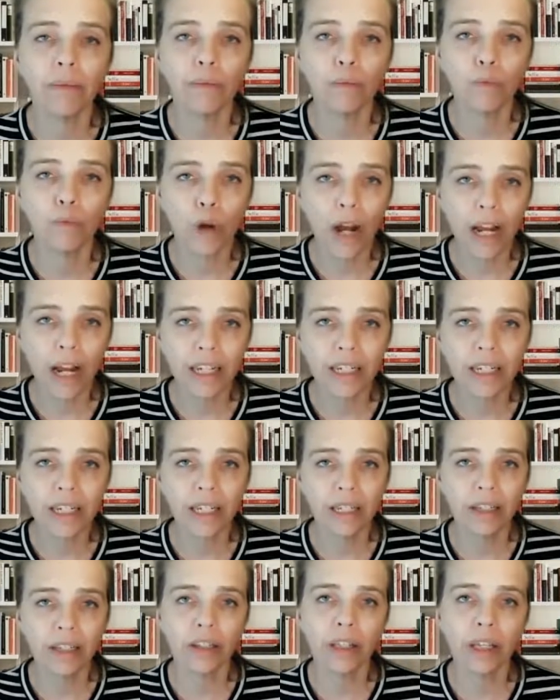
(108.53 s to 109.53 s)
write
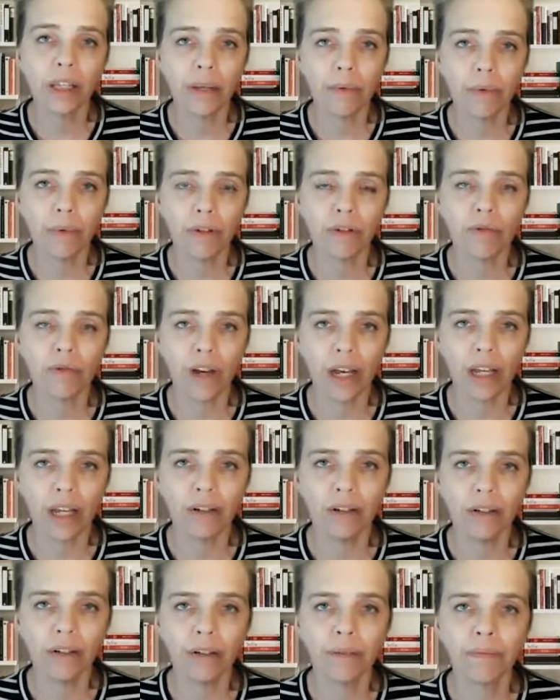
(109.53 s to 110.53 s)
into the image
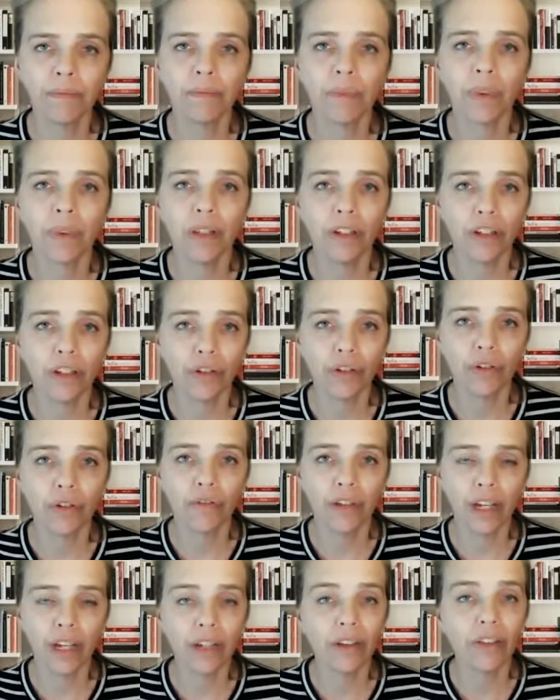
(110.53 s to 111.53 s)
file, the
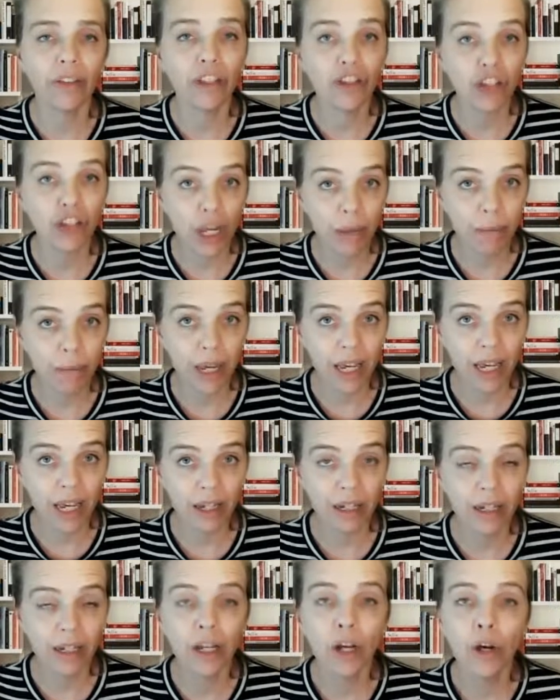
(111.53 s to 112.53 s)
digital file, the
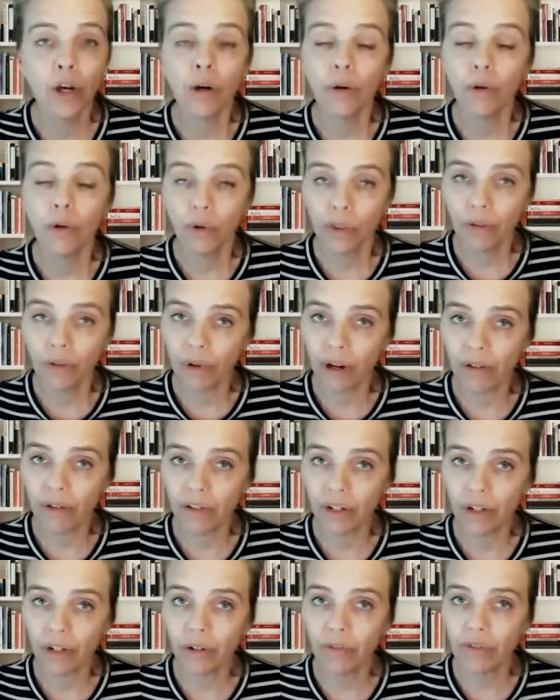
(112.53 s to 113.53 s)
JPEG, or the RAW
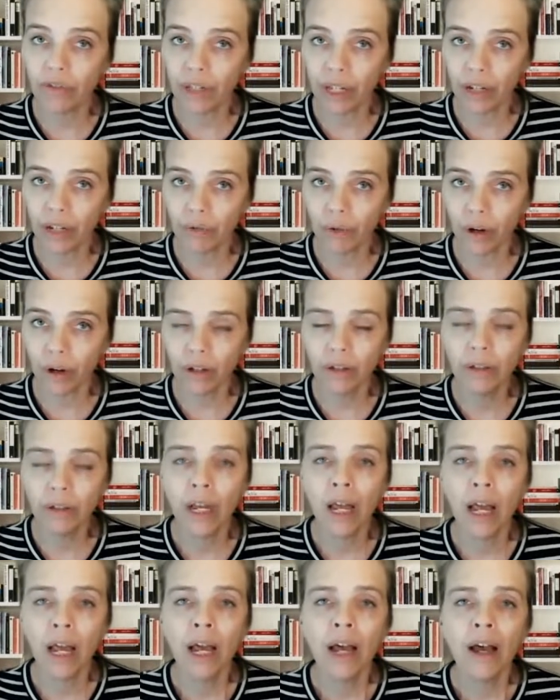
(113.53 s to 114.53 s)
photo if you take RAW
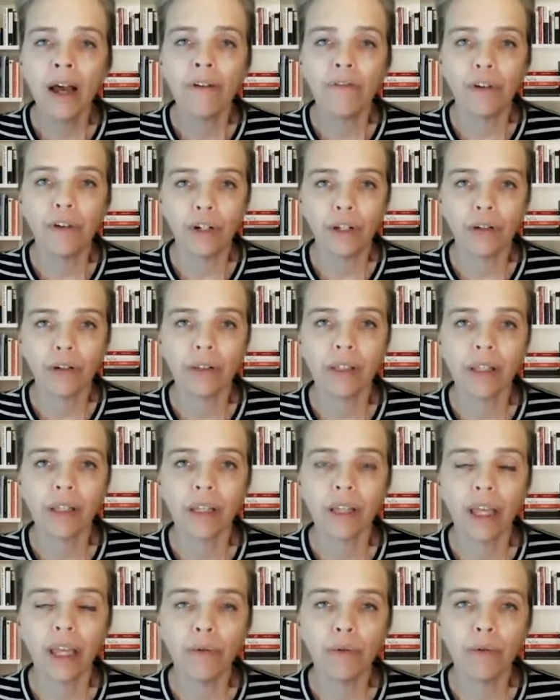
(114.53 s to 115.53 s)
photos,
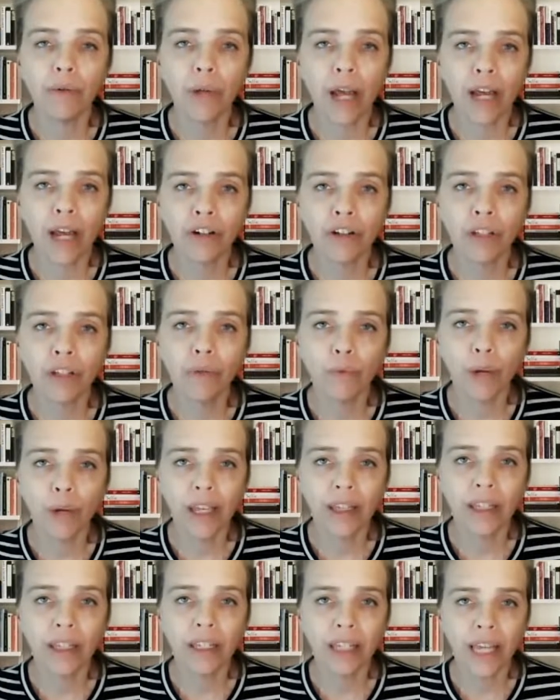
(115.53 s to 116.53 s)
they will actually
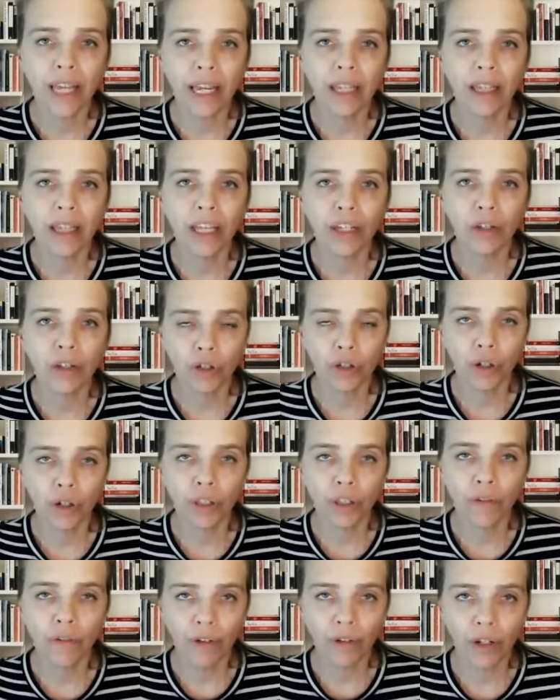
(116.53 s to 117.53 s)
write the date that you
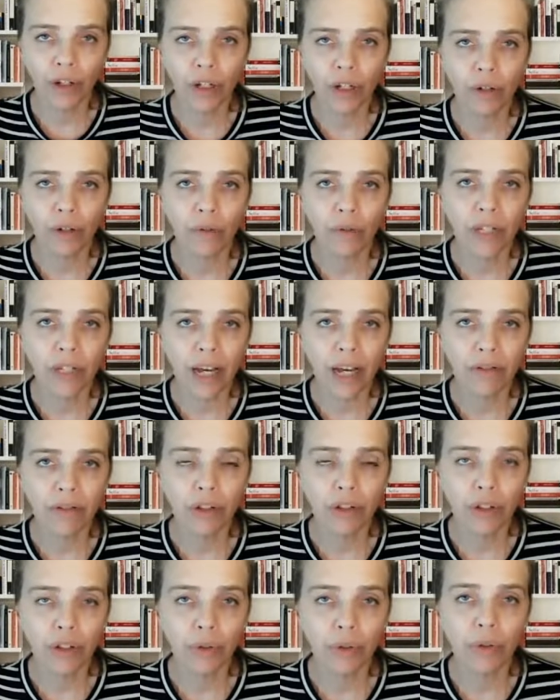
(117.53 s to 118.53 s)
took the photo
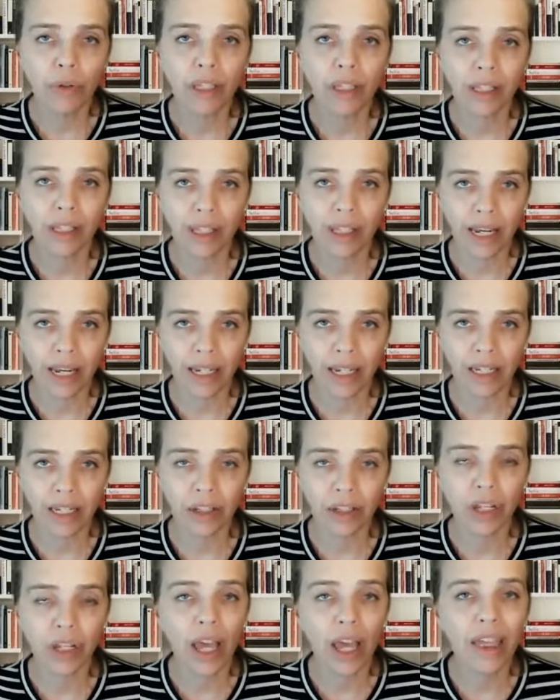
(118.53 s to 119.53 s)
down to the second.
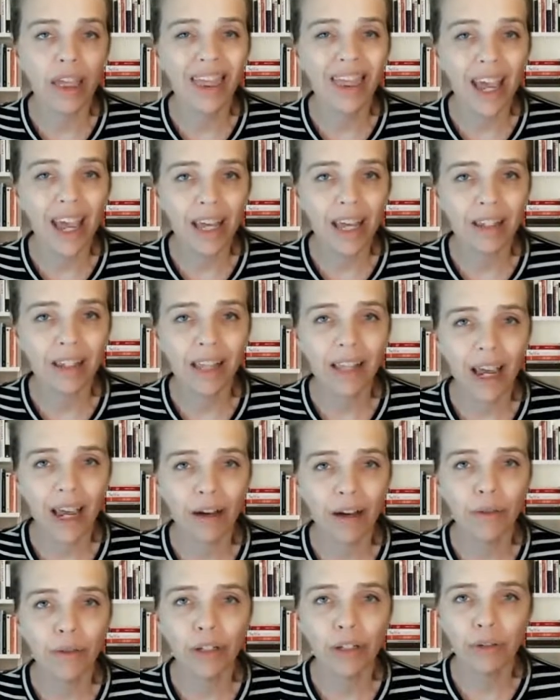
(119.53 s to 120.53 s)
And that is
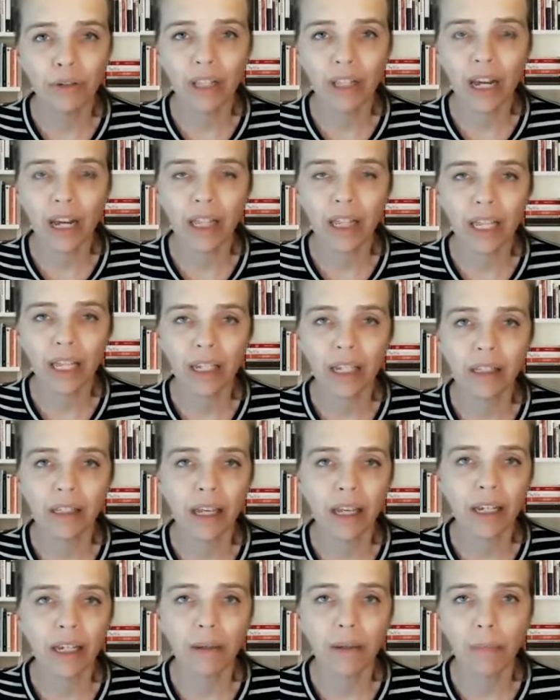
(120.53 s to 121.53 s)
how we do a lot of things
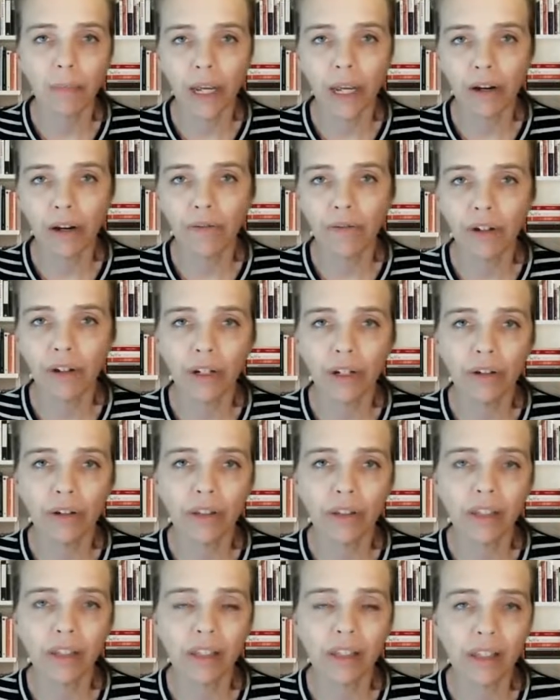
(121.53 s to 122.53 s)
like compare
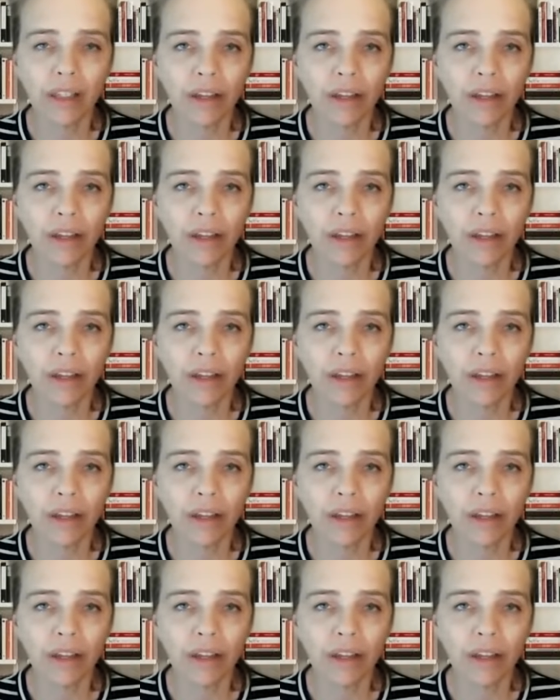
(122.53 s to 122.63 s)
photos to